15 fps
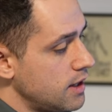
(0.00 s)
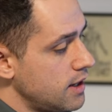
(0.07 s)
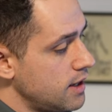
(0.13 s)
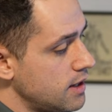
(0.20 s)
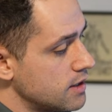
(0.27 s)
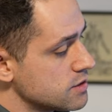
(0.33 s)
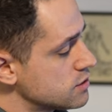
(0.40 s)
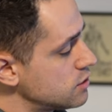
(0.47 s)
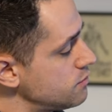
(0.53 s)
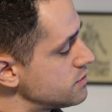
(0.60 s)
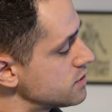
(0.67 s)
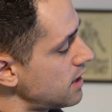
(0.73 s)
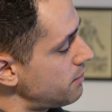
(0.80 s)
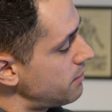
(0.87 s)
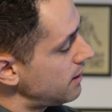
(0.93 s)
uh,
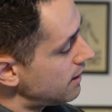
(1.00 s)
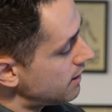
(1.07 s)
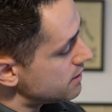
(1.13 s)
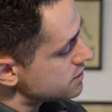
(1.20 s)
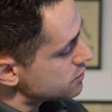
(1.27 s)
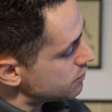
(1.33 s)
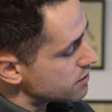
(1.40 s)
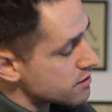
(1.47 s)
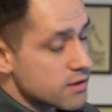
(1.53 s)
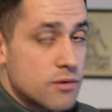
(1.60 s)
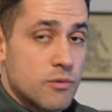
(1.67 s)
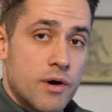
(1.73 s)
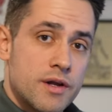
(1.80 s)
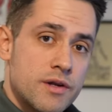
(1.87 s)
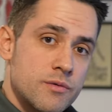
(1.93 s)
subscapularis which,
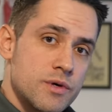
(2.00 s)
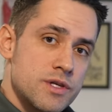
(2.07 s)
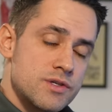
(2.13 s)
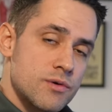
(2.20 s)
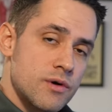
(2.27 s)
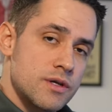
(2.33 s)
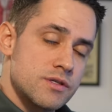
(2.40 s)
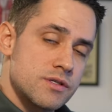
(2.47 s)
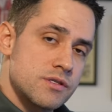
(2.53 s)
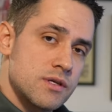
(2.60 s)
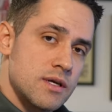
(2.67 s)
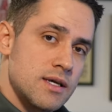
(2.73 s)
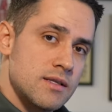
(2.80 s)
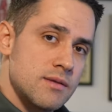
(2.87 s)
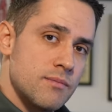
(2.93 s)
run, which runs
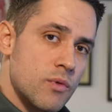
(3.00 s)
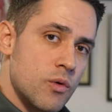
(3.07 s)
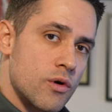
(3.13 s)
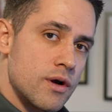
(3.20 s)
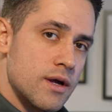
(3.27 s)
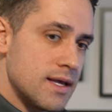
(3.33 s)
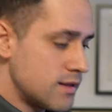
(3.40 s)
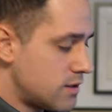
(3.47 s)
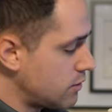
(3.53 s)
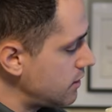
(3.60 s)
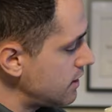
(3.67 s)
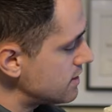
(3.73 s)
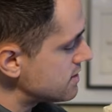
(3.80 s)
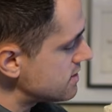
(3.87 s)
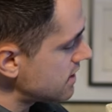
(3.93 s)
in more into
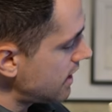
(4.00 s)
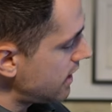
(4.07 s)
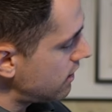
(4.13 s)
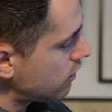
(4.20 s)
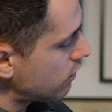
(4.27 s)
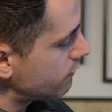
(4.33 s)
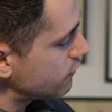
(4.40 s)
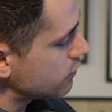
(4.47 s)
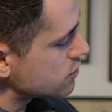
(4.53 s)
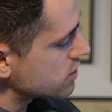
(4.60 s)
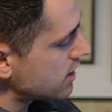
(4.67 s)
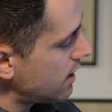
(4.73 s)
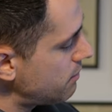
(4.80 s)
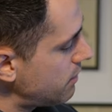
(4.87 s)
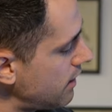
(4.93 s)
the inside of your
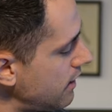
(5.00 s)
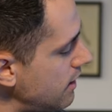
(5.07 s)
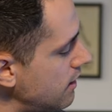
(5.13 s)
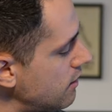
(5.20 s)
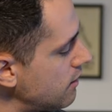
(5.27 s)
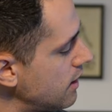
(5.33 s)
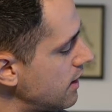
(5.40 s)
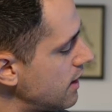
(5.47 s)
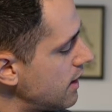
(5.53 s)
scapula here